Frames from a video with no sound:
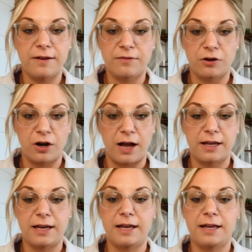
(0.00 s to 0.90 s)
if they're not
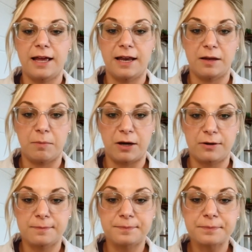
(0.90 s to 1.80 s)
getting any better.